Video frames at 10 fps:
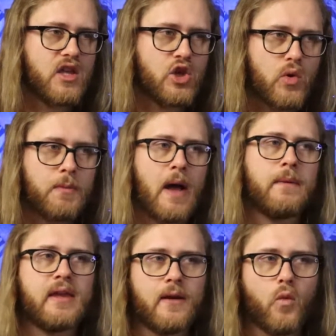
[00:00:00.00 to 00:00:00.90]
you would
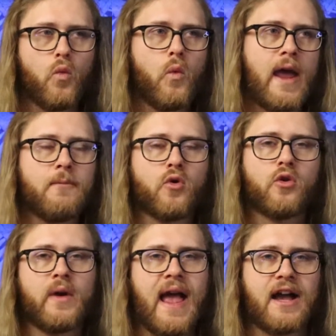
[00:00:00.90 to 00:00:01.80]
probably get way
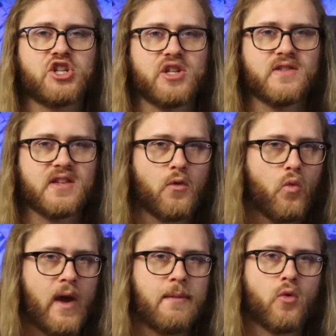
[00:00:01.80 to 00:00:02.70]
more reactions,
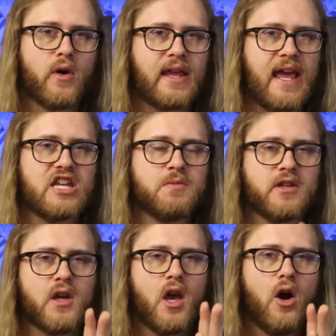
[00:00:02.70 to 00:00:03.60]
way more
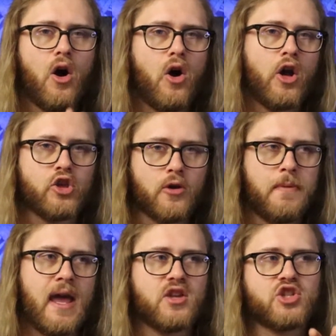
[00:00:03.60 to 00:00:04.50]
engagement on your
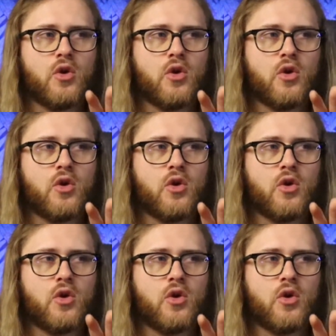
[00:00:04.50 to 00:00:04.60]
page.